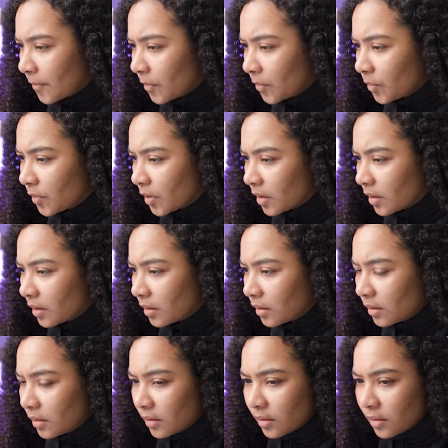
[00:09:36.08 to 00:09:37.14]
Okay.
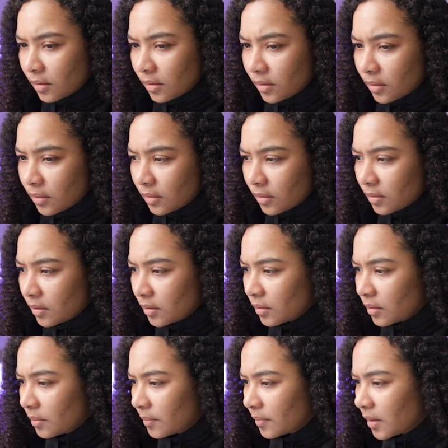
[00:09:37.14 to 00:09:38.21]

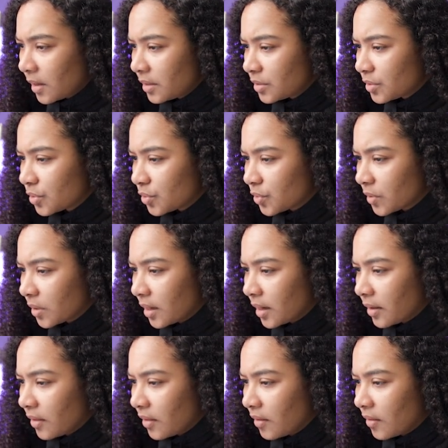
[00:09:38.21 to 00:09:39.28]
Let's
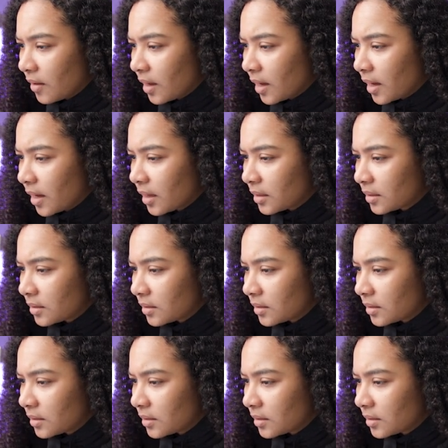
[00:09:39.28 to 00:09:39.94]
try that.